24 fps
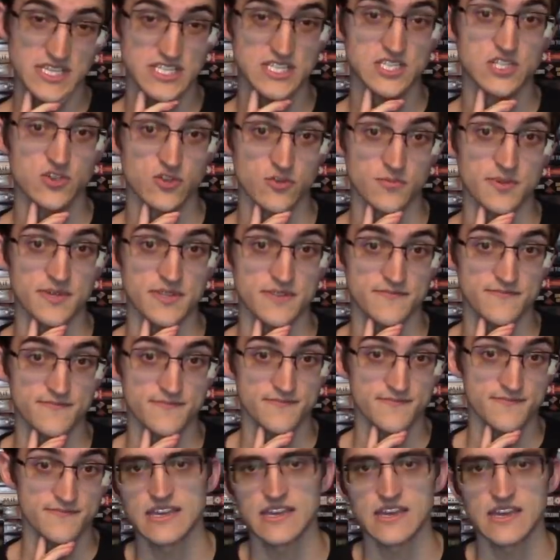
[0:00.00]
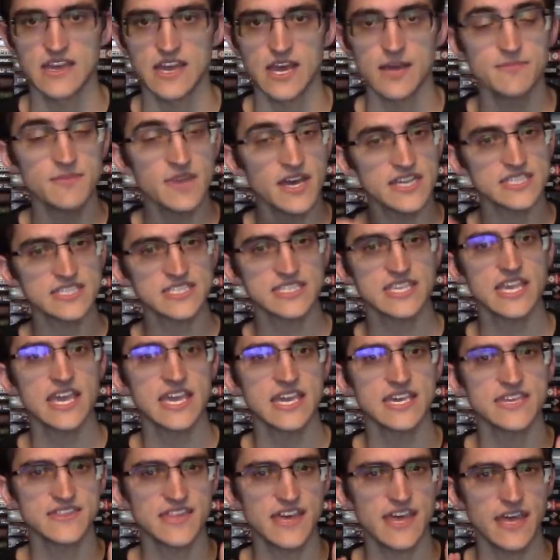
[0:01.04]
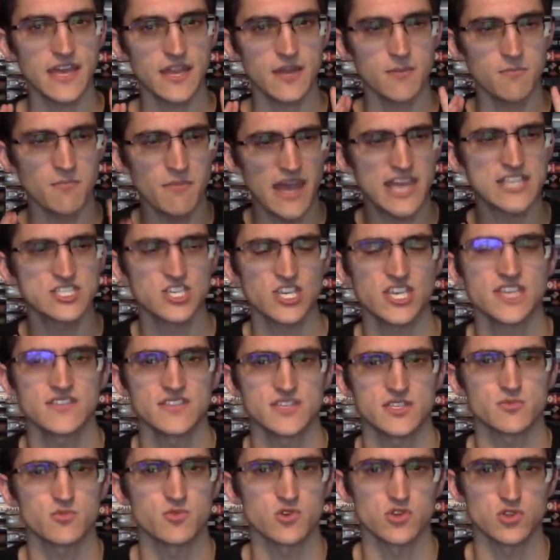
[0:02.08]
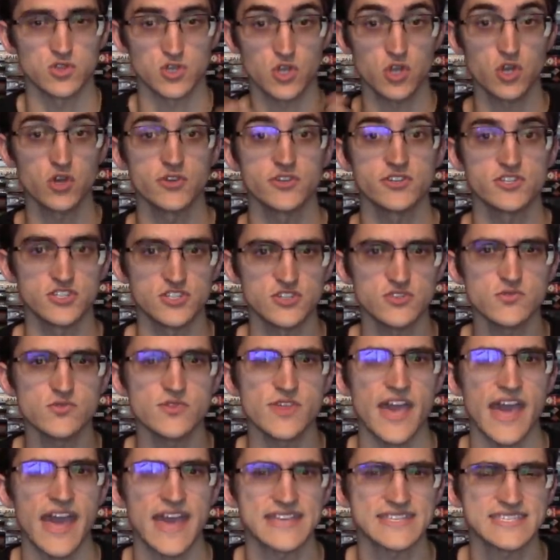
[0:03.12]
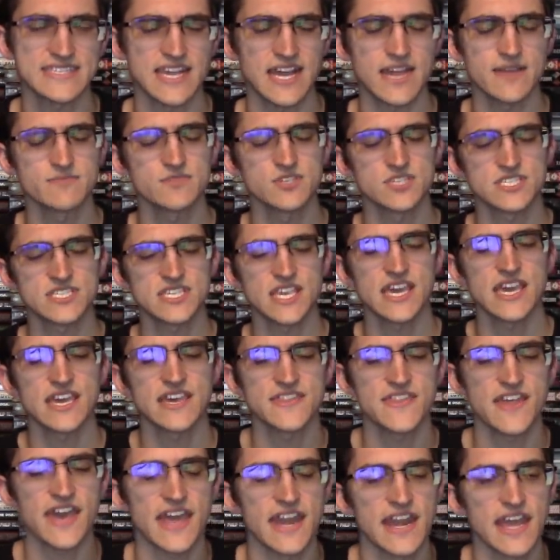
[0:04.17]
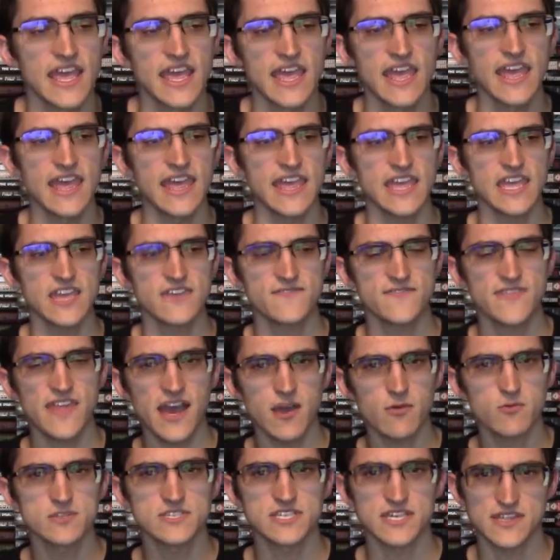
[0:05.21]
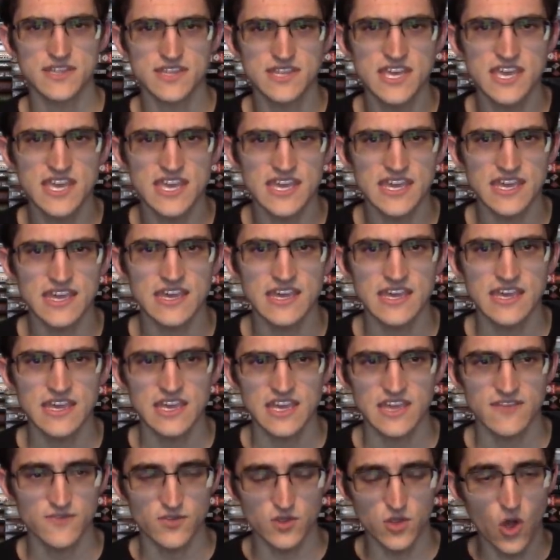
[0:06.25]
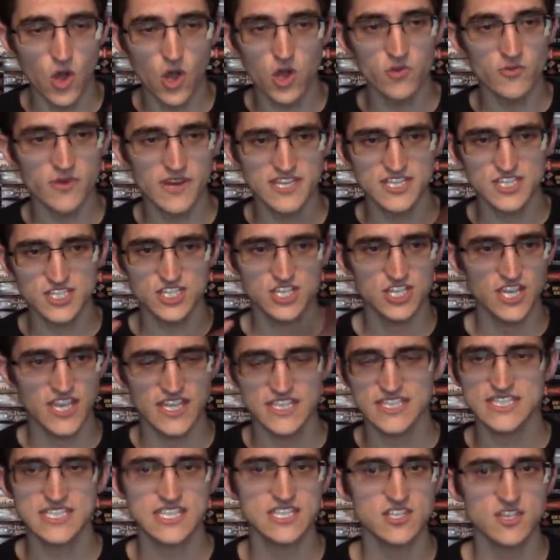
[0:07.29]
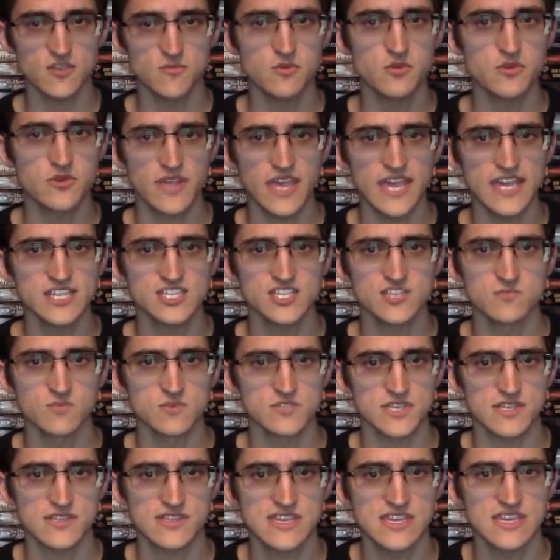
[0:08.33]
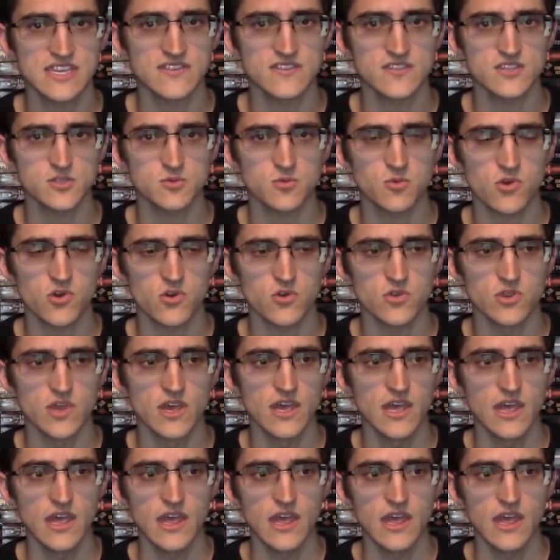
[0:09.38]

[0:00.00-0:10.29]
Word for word: stupid. I'm not saying that magic in this world couldn't do that. I'm just saying that if that was a thing, if long-range instant communication was a thing in this world,